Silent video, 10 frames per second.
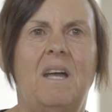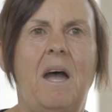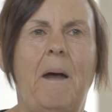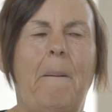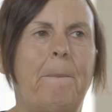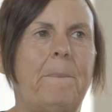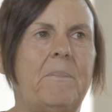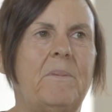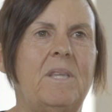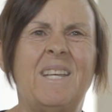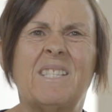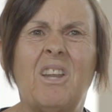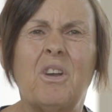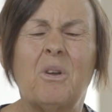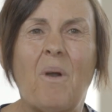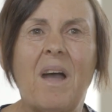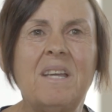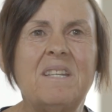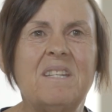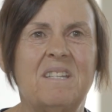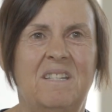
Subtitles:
and that's low-grade.